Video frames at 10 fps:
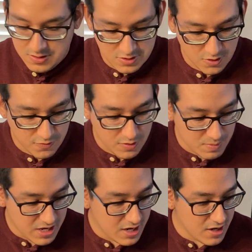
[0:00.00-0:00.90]
So from
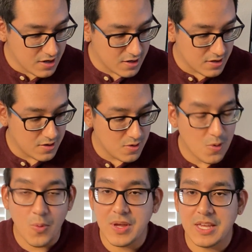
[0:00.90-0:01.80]
here,
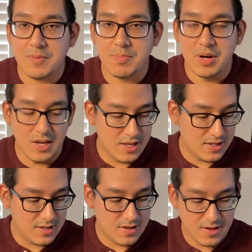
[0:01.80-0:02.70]
we can
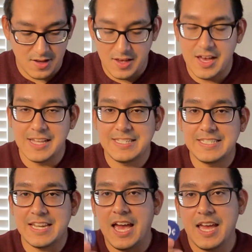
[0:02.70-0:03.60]
put a
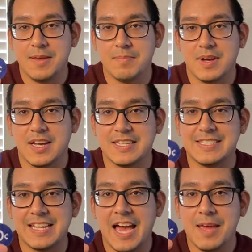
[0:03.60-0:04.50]
dime. A
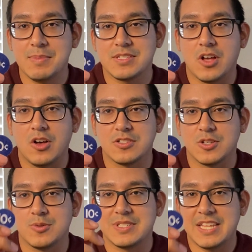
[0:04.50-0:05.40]
dime is
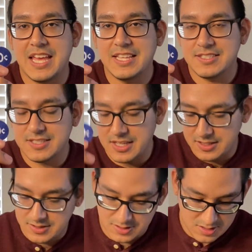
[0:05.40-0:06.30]
also 10
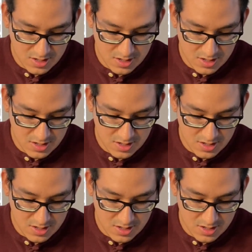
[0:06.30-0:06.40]
cents.